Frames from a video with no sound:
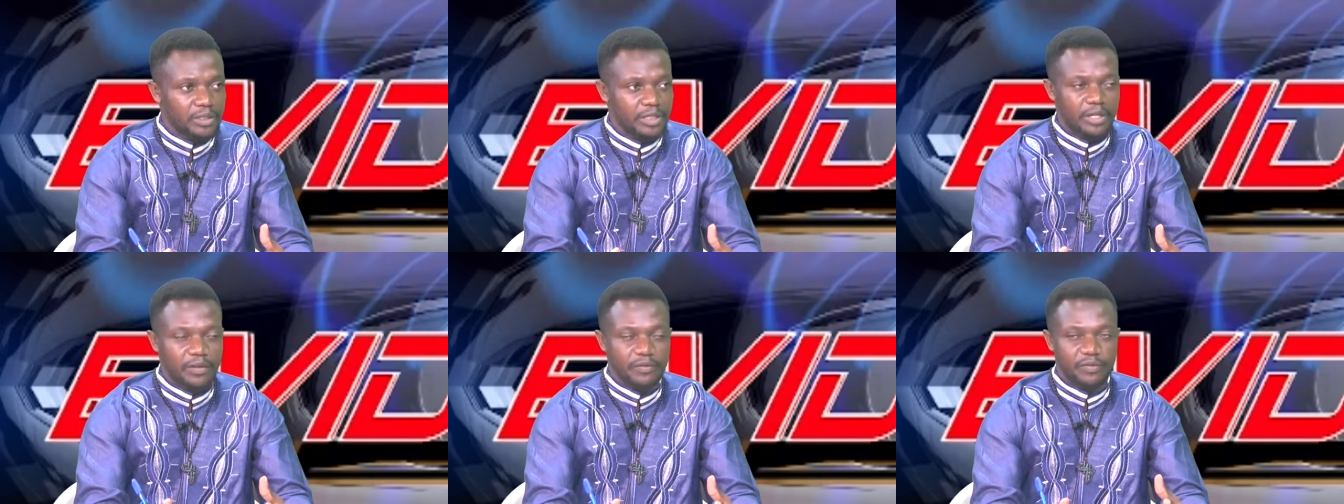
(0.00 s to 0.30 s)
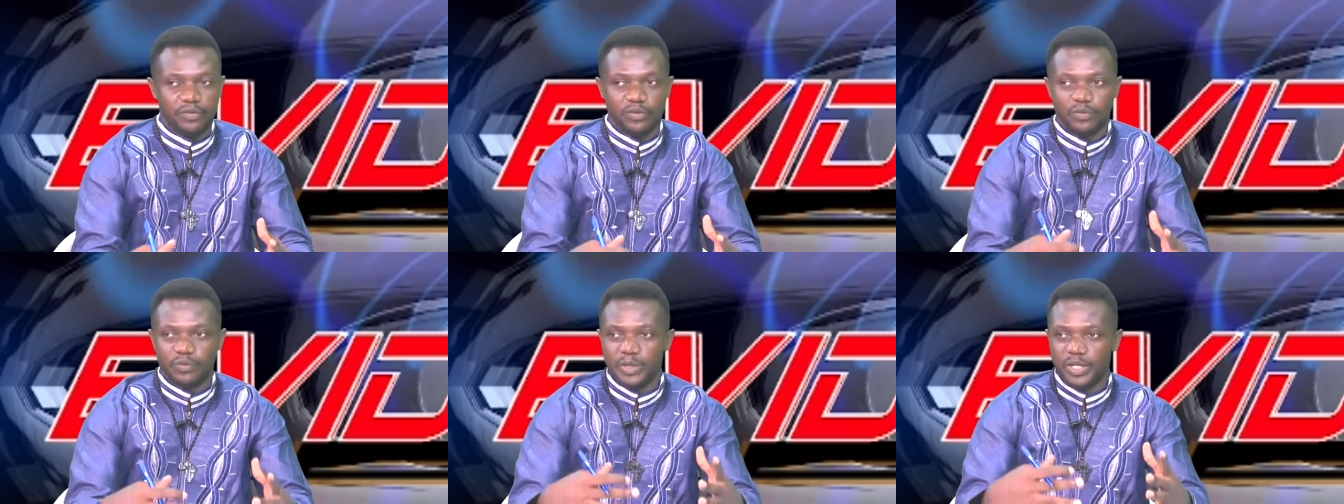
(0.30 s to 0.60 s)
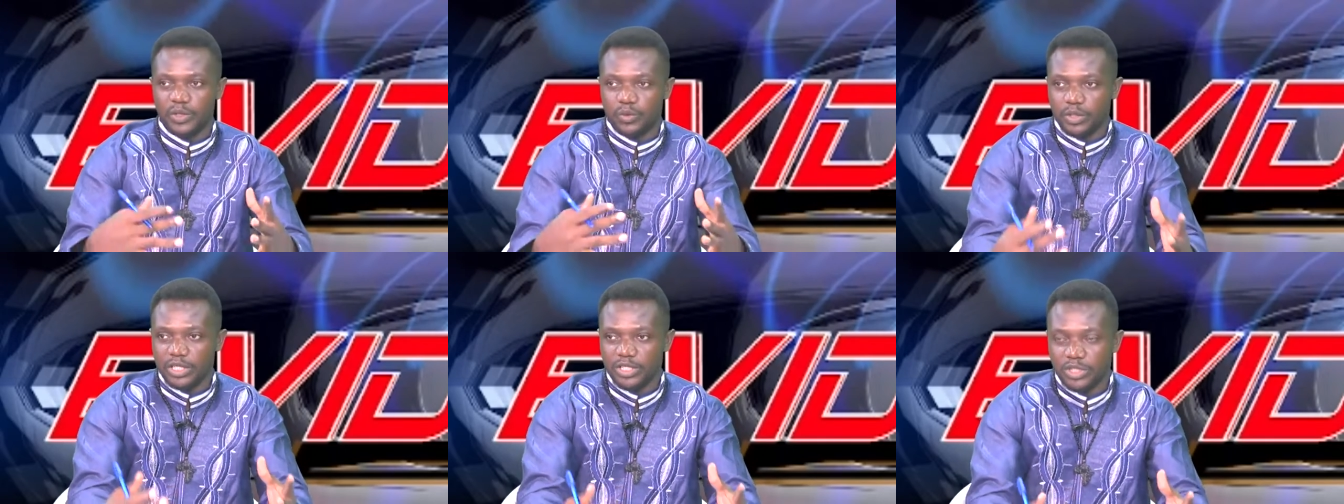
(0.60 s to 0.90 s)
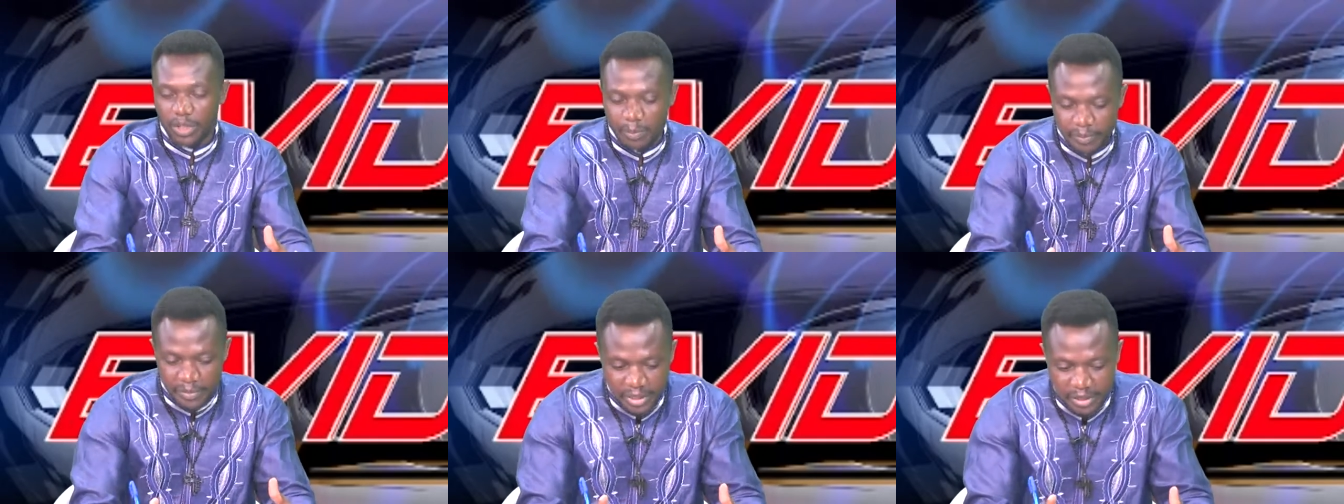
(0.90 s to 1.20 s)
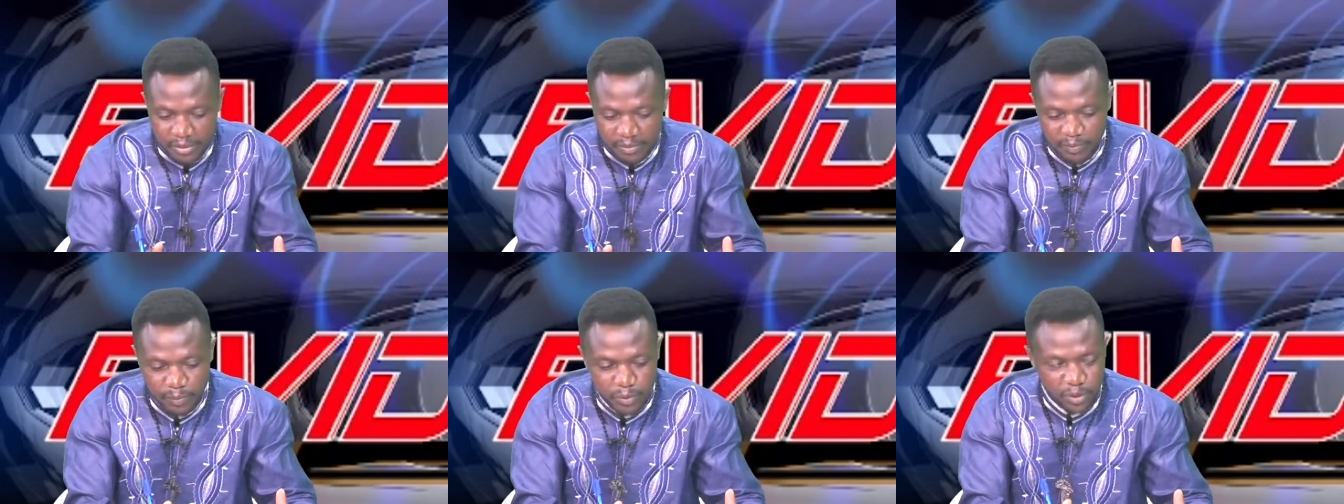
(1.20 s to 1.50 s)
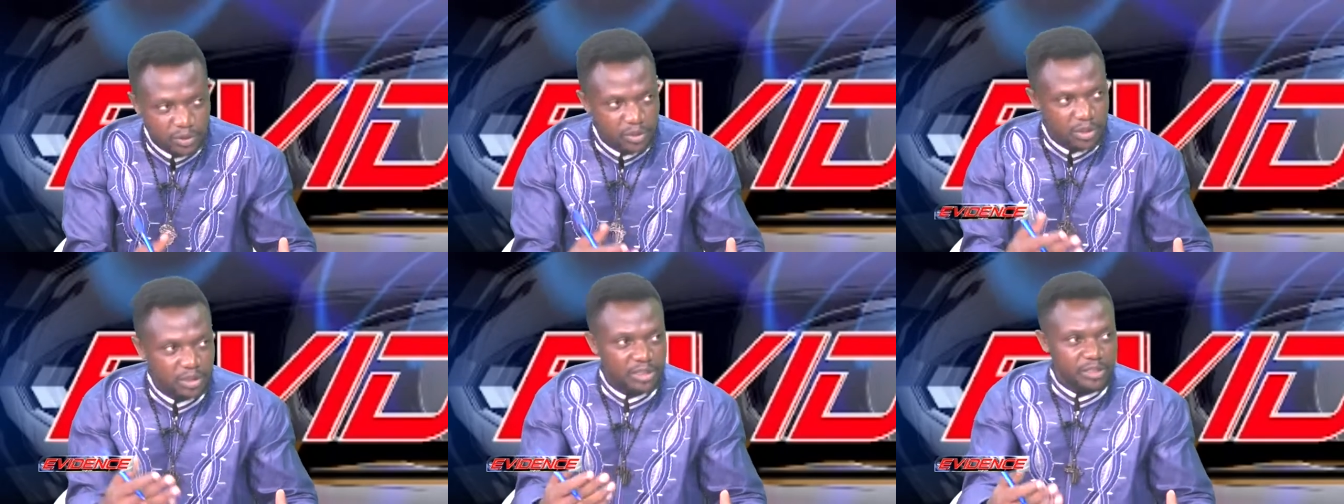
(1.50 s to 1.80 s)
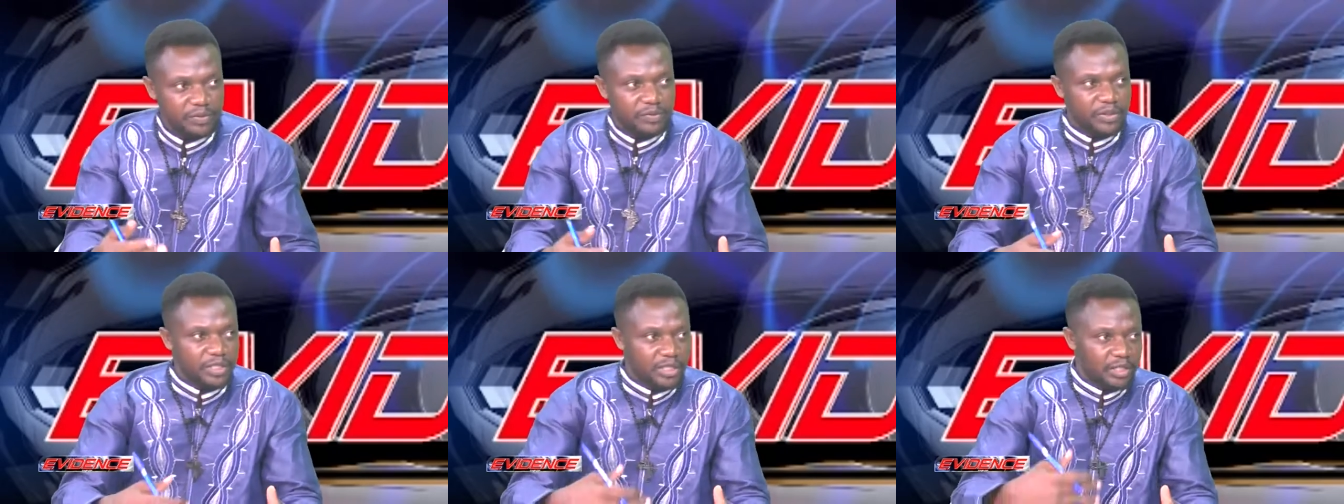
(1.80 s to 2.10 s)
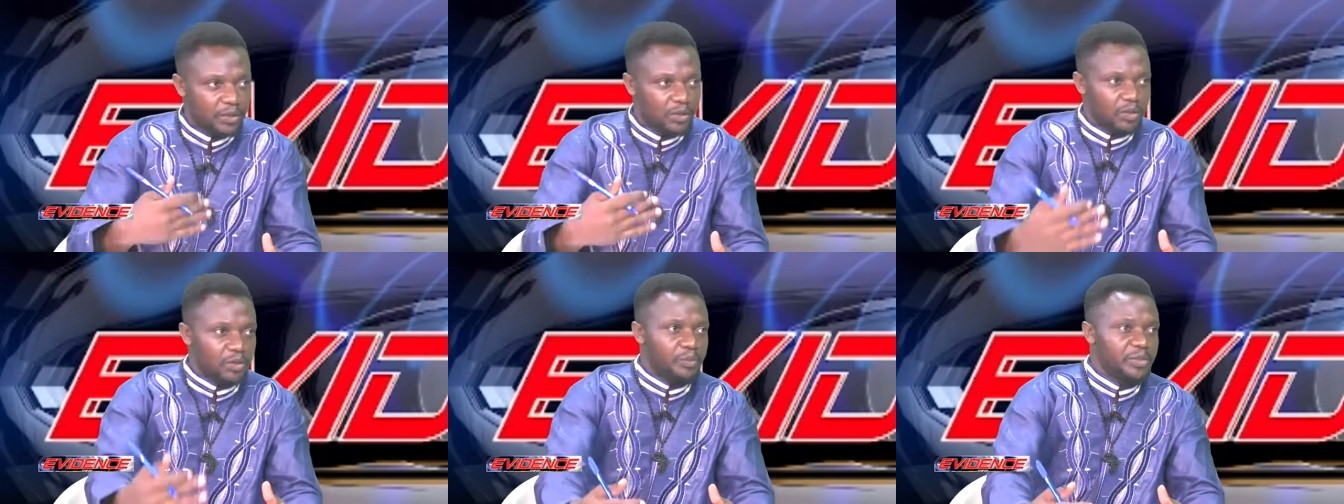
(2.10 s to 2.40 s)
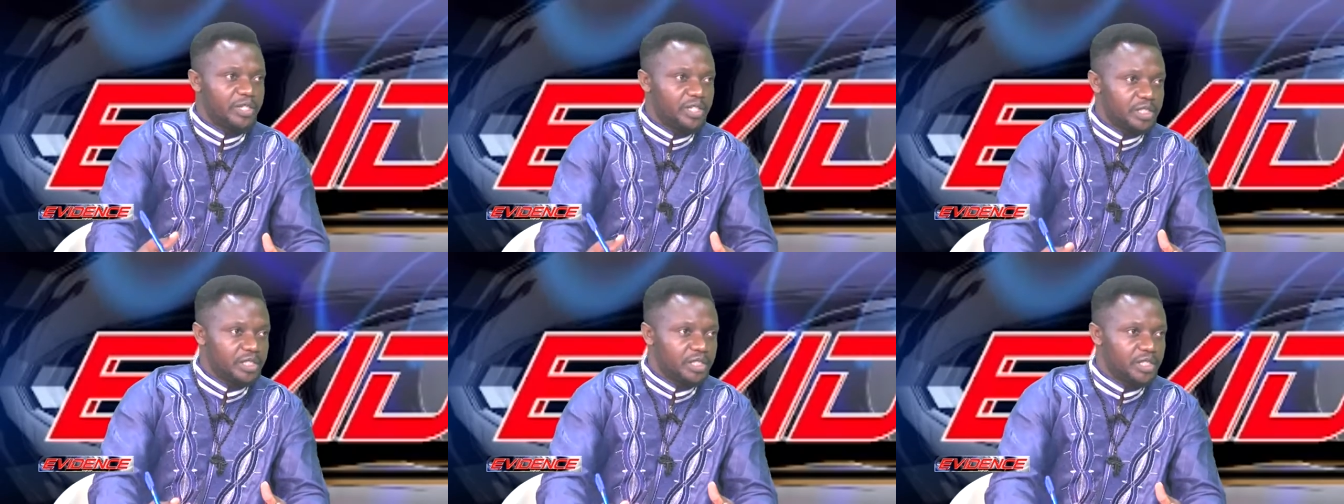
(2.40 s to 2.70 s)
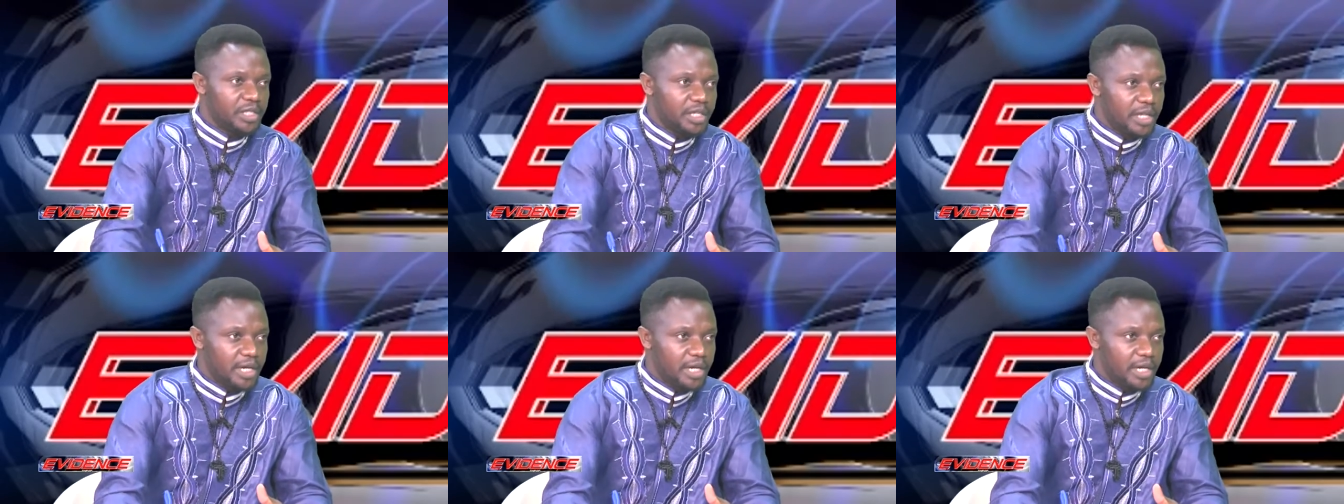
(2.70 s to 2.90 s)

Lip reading: If you've been doing something productive in your community,